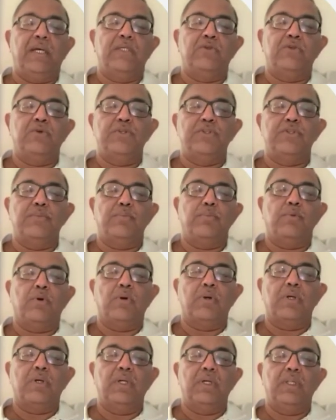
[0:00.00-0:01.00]
So it's
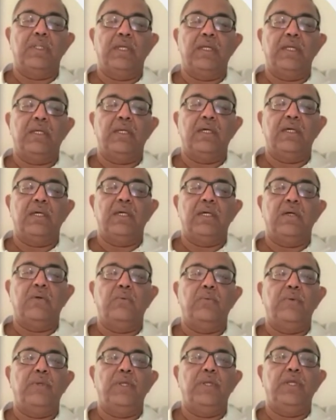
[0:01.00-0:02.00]
important that
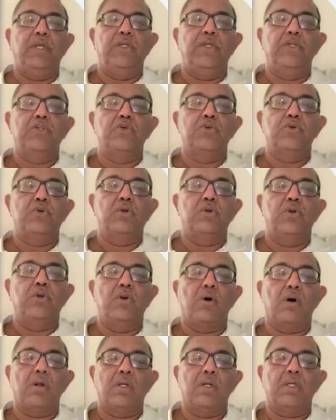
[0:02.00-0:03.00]
we should
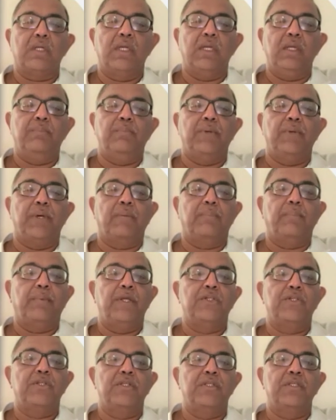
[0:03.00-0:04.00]
not keep our
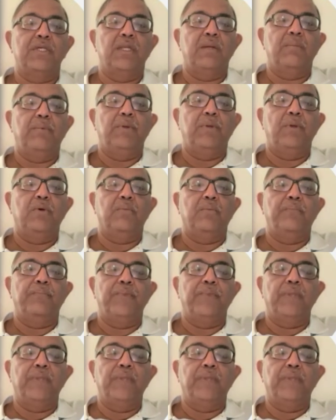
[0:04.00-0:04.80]
patients NPO.